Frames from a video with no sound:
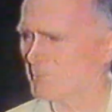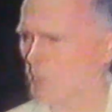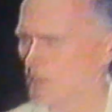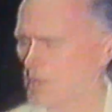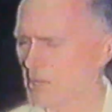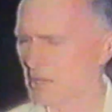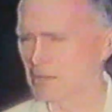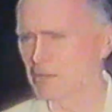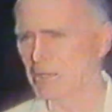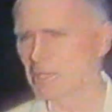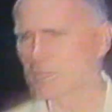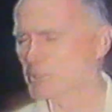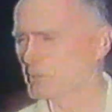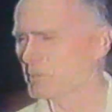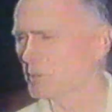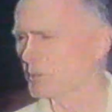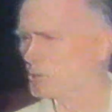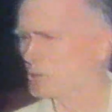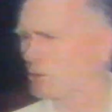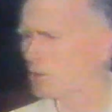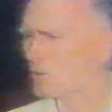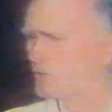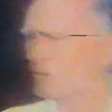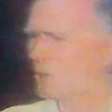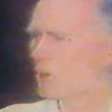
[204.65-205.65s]
Her husband
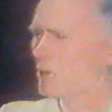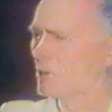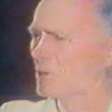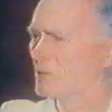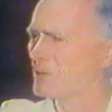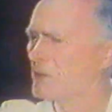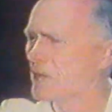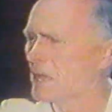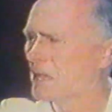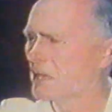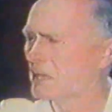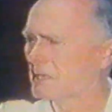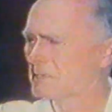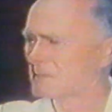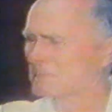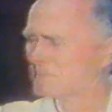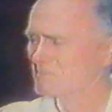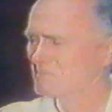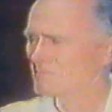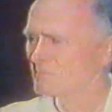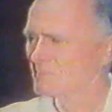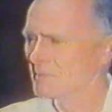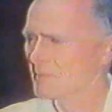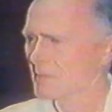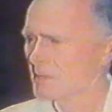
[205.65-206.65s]
drove all night.
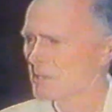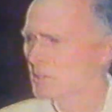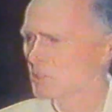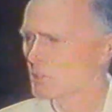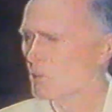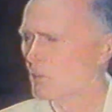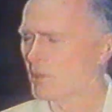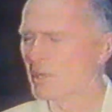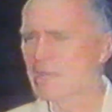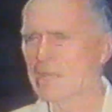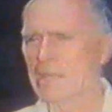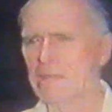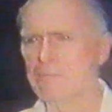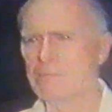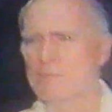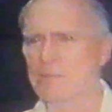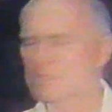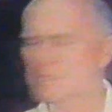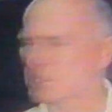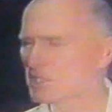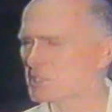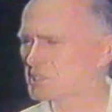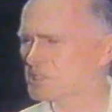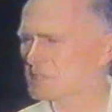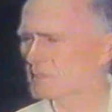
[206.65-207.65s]
Going into
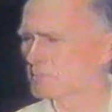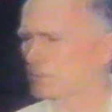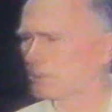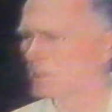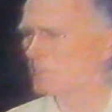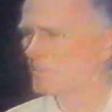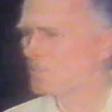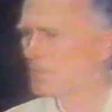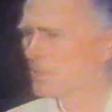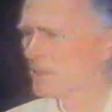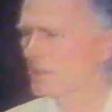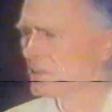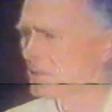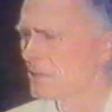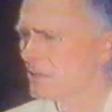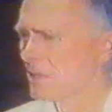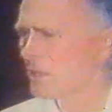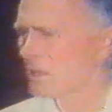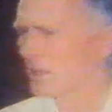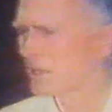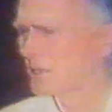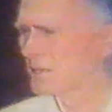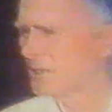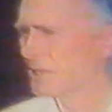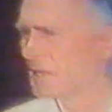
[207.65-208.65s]
Mississippi,
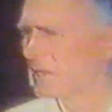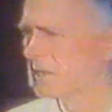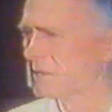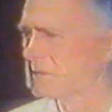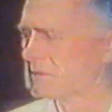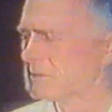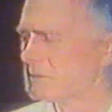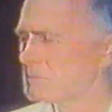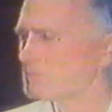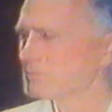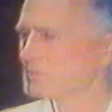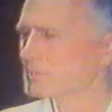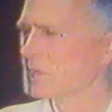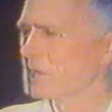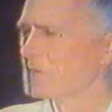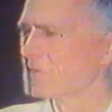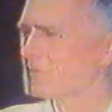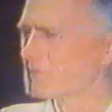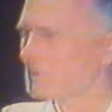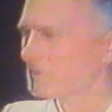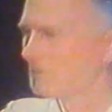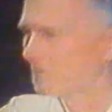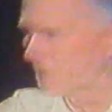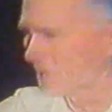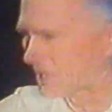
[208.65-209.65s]
and, and
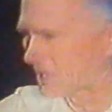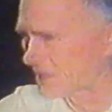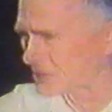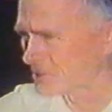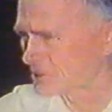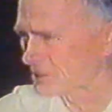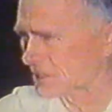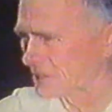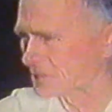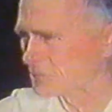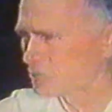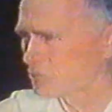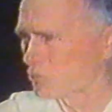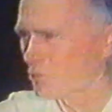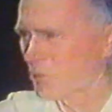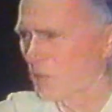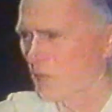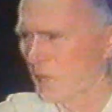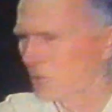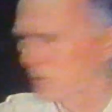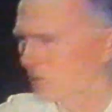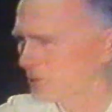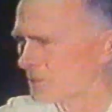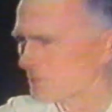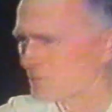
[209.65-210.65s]
Governor Finch says,
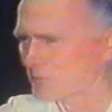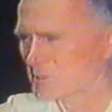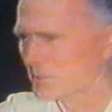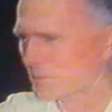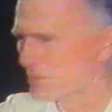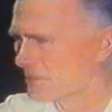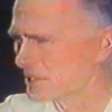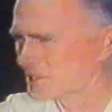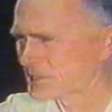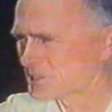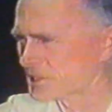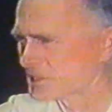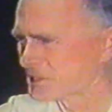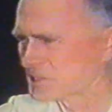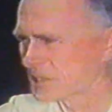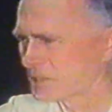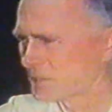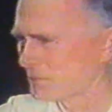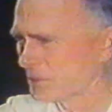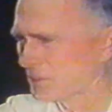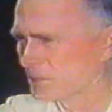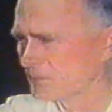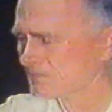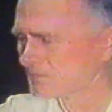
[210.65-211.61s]
Welcome to Mississippi.